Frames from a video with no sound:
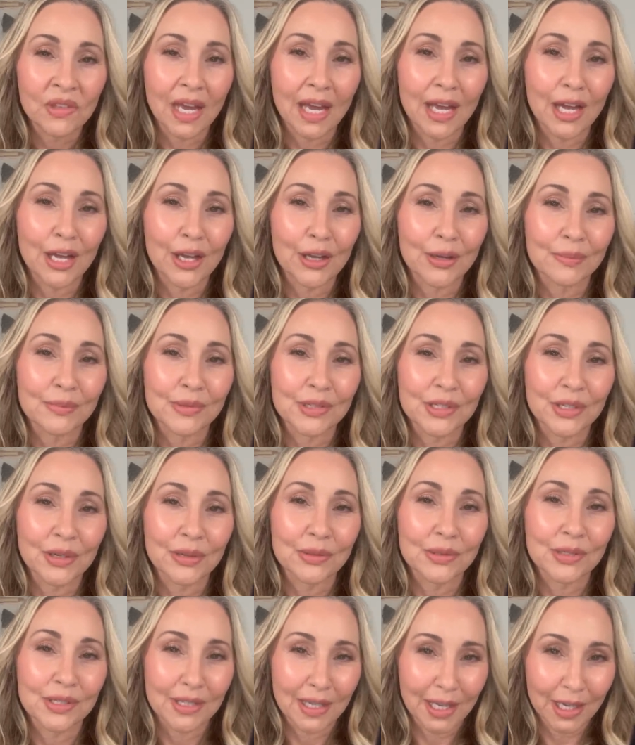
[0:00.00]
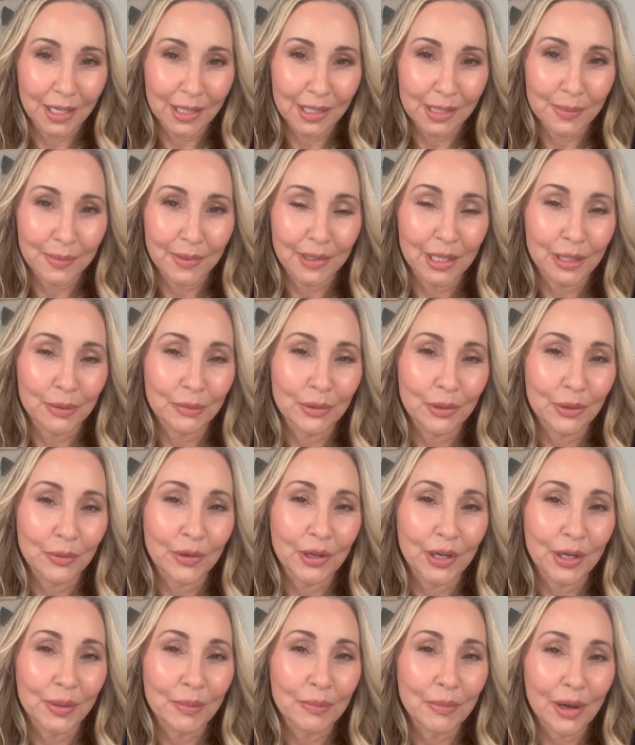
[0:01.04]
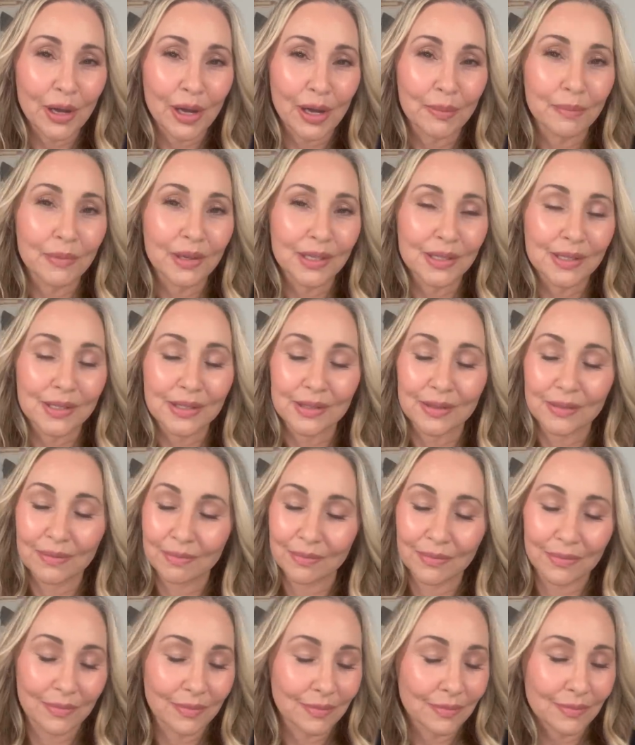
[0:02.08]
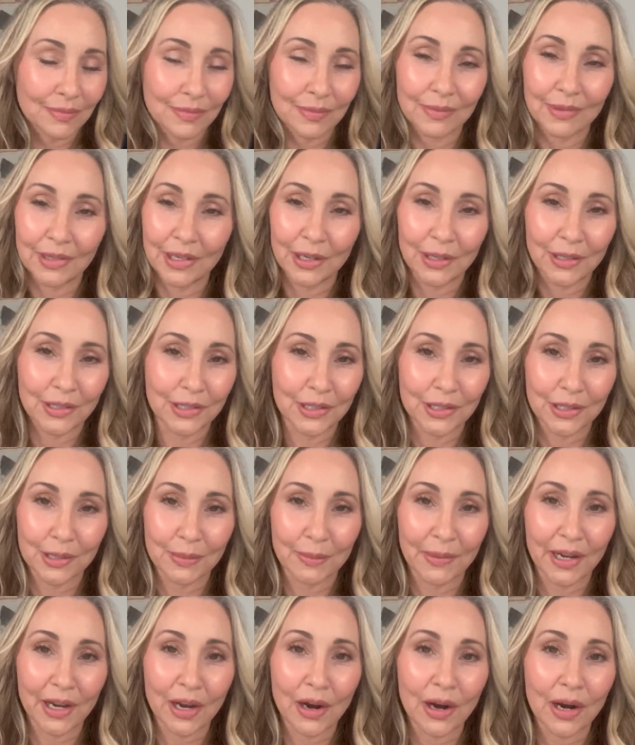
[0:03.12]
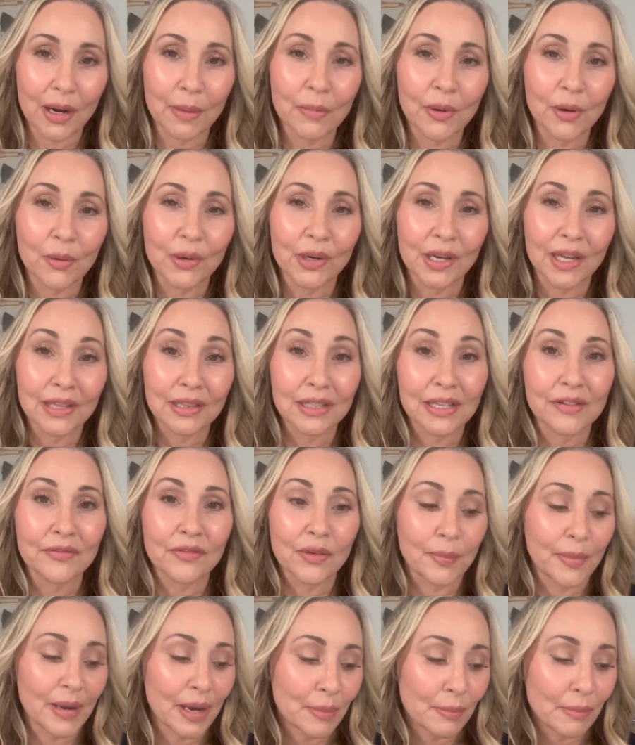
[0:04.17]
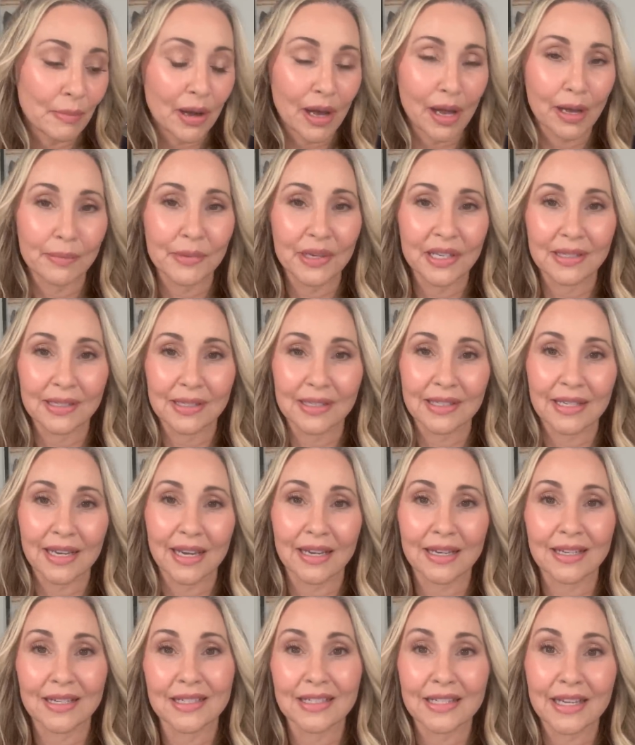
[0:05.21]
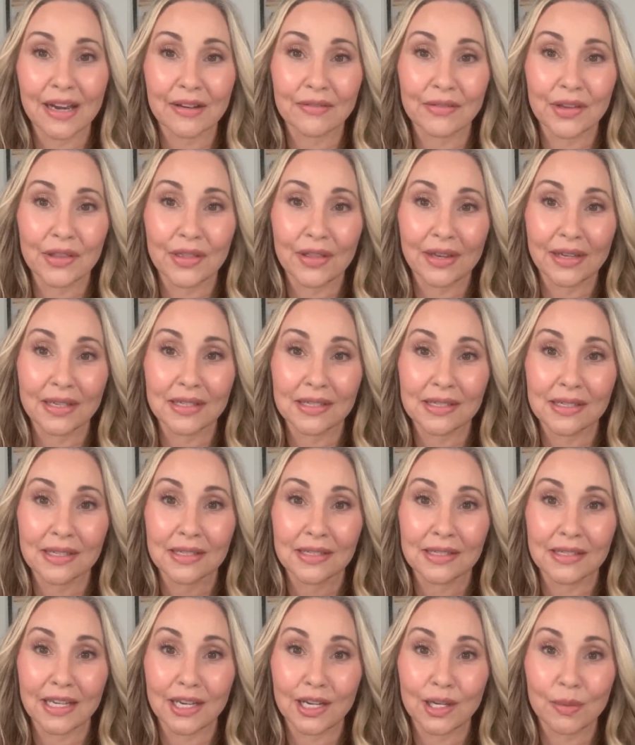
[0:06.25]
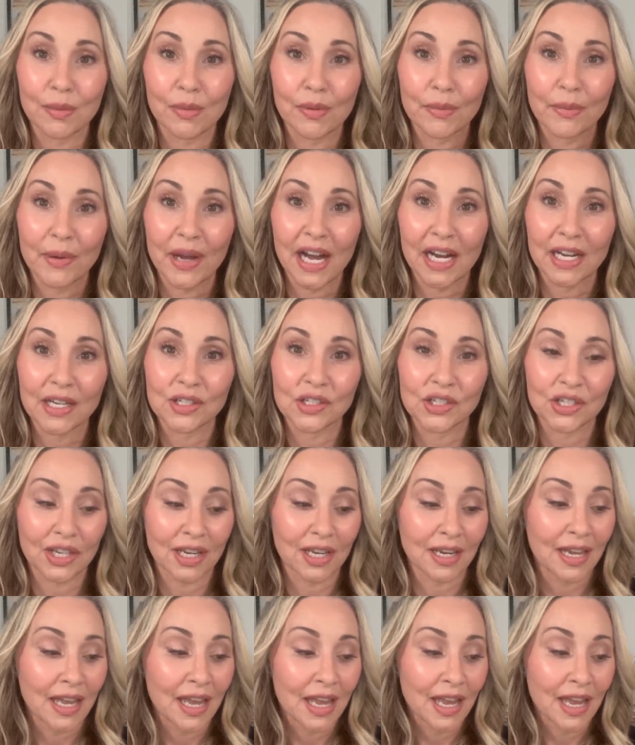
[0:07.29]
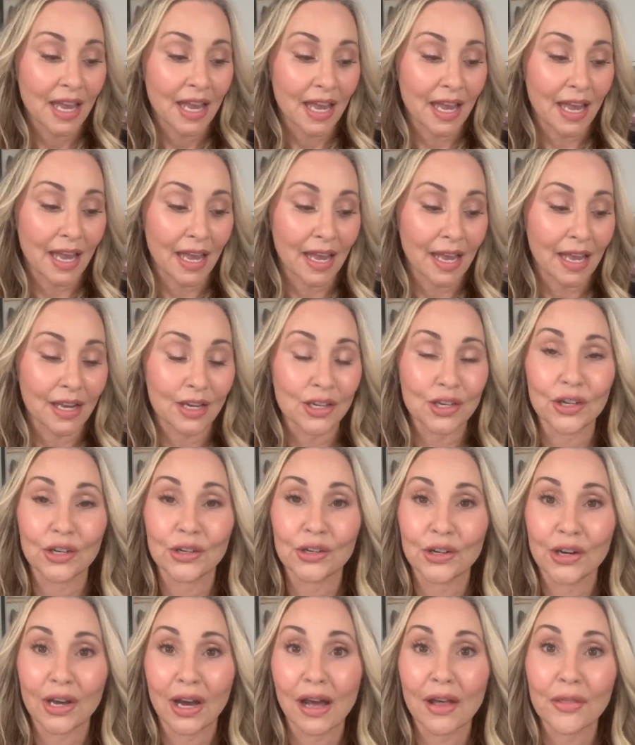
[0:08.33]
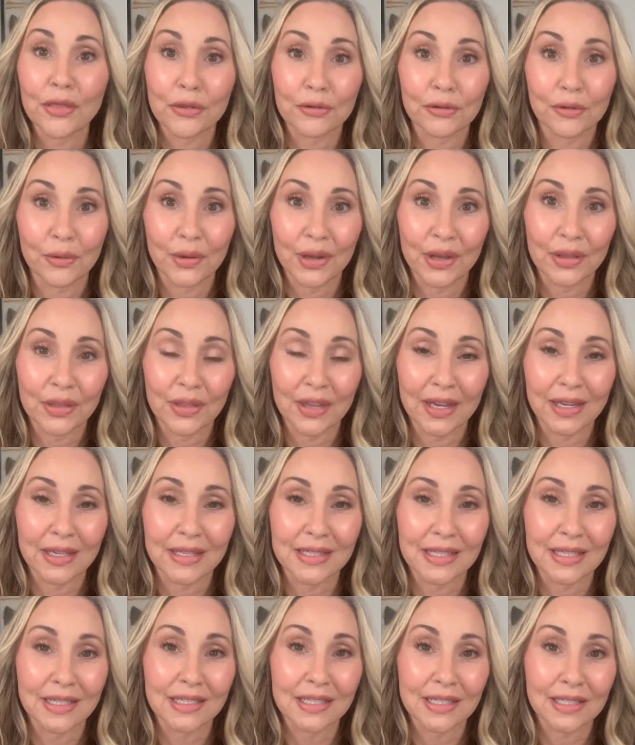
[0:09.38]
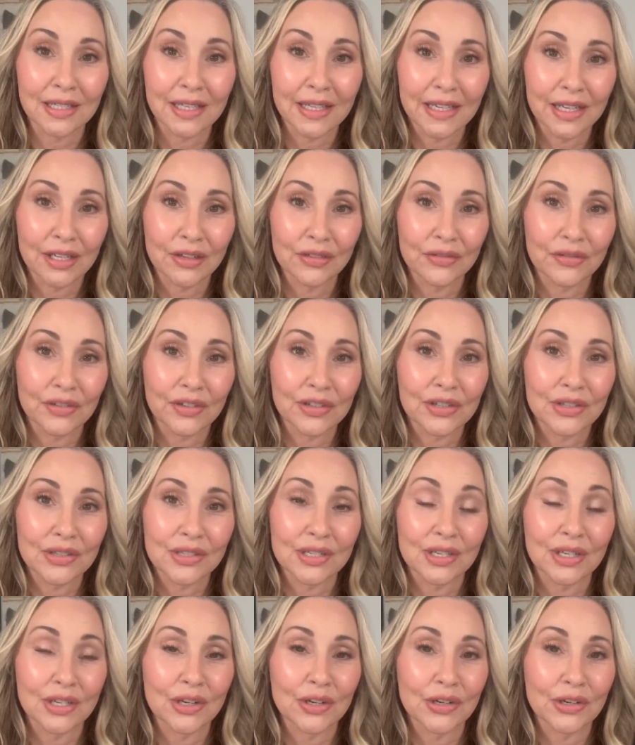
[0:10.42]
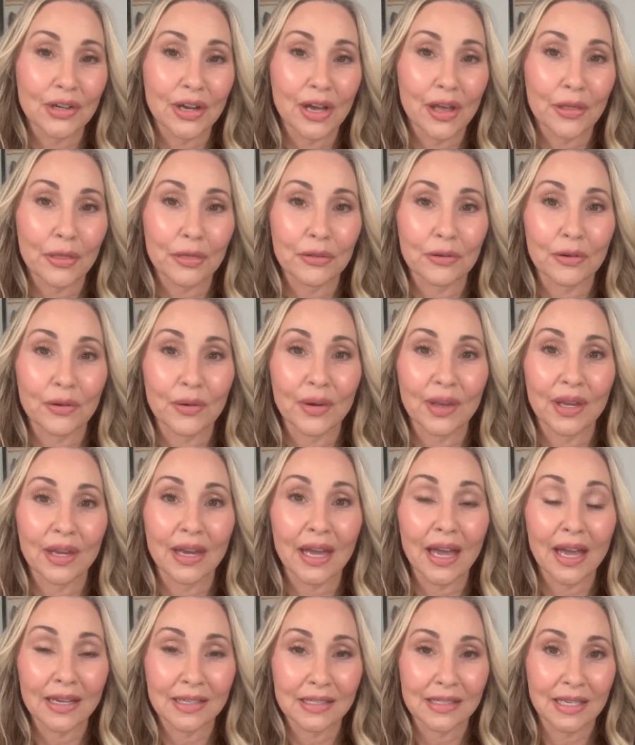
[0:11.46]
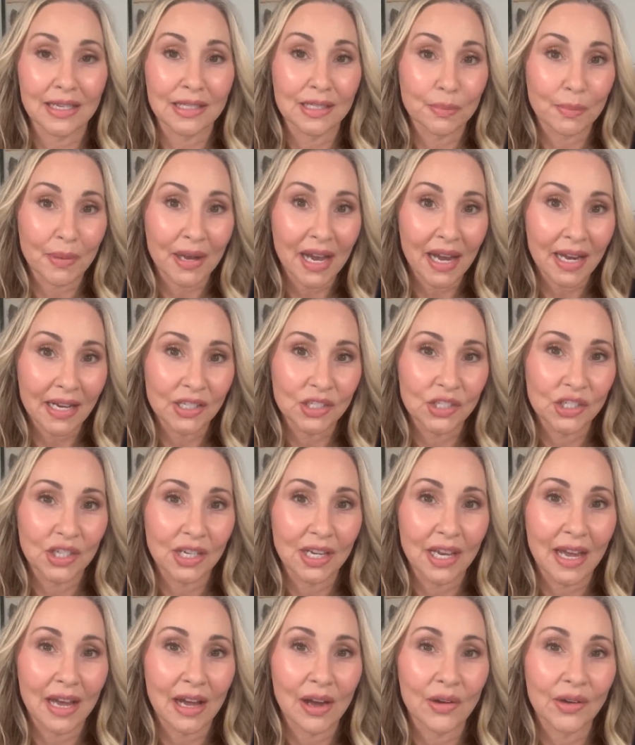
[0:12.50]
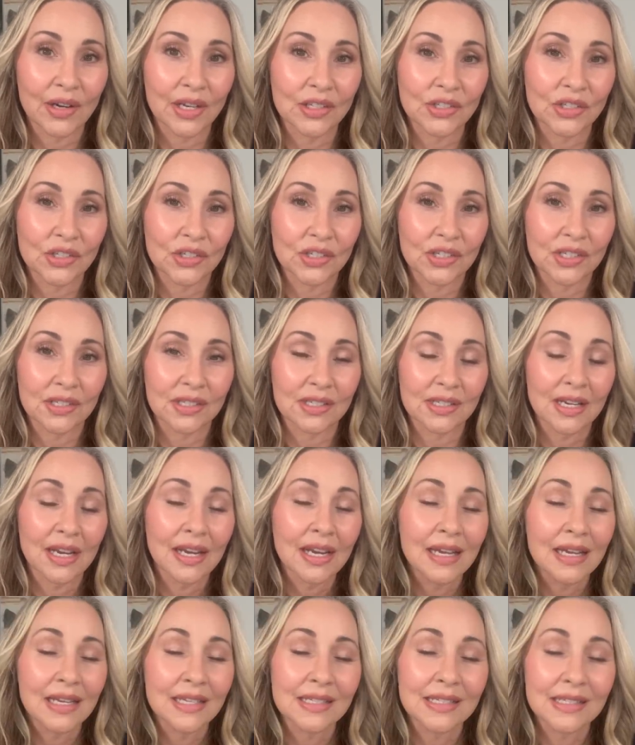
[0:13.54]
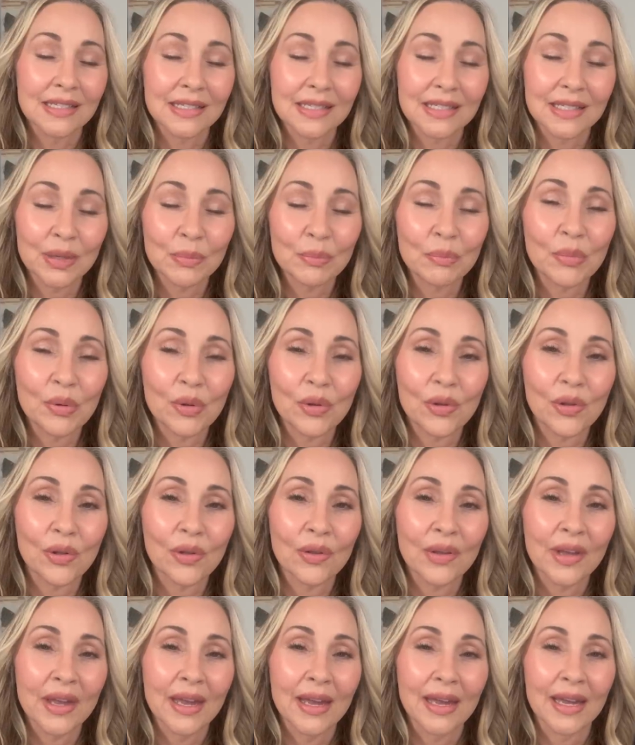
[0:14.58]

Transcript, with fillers: Um, so Seint is my number one. Mob is near and dear to my heart, but what I love about Mob and Seint is everything is sustainable packaging, and you're not throwing things into landfills, and you're not throwing excess packaging out. It's just simple.